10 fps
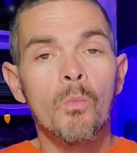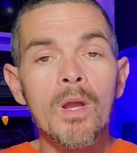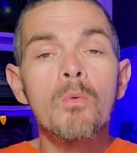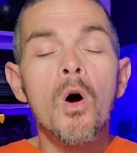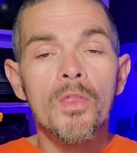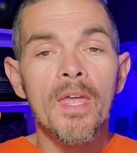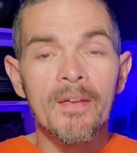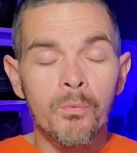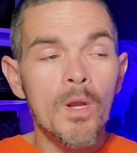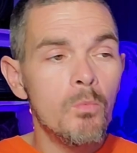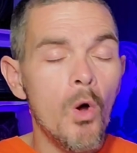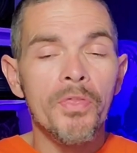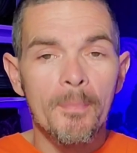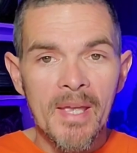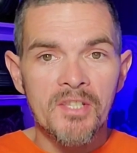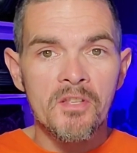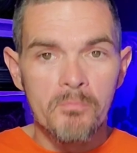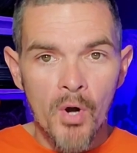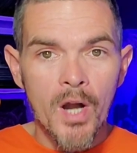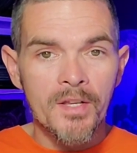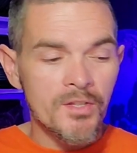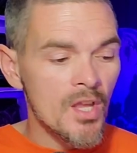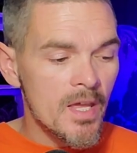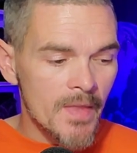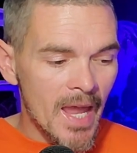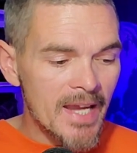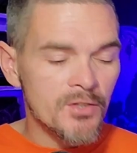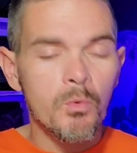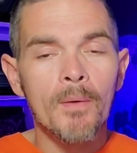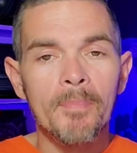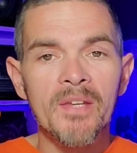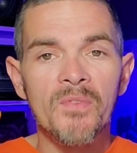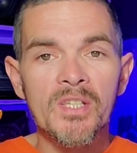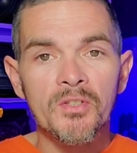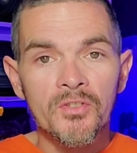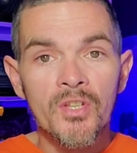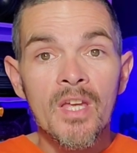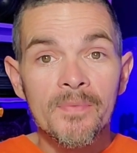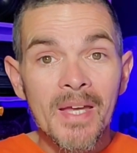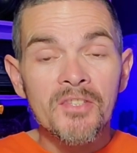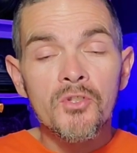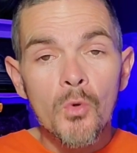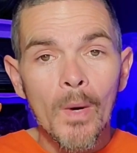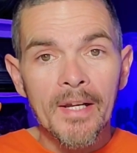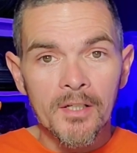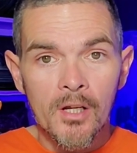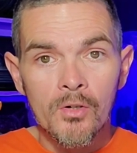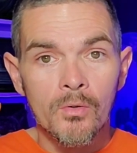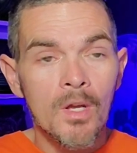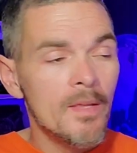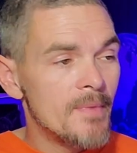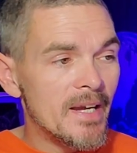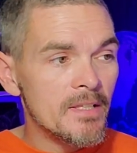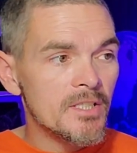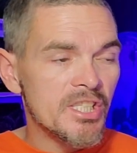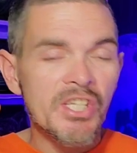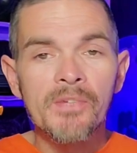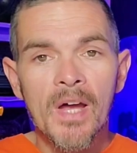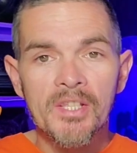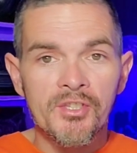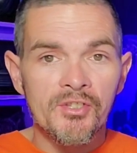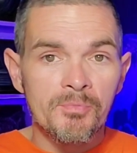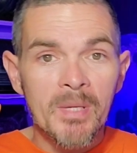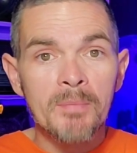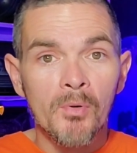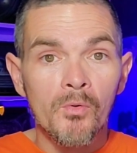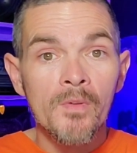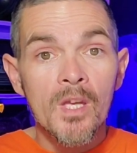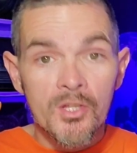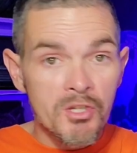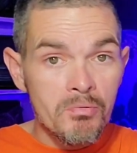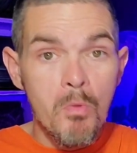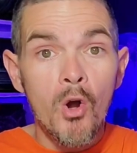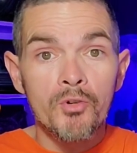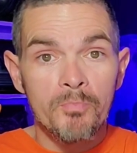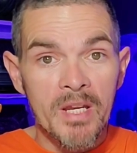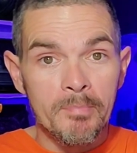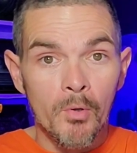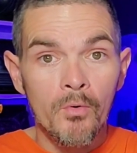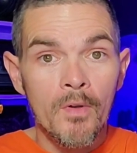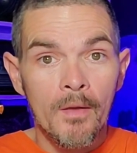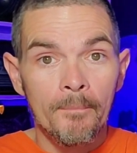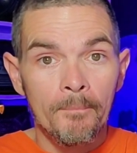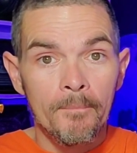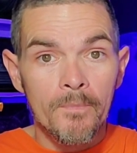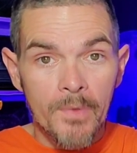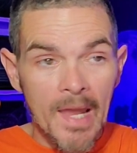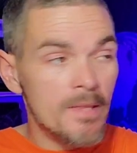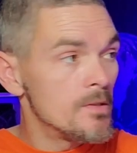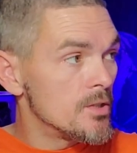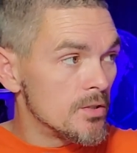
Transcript: If we want the best and brightest, the H-1B visas, that's the way to go. That incentivizes people, smart people, that,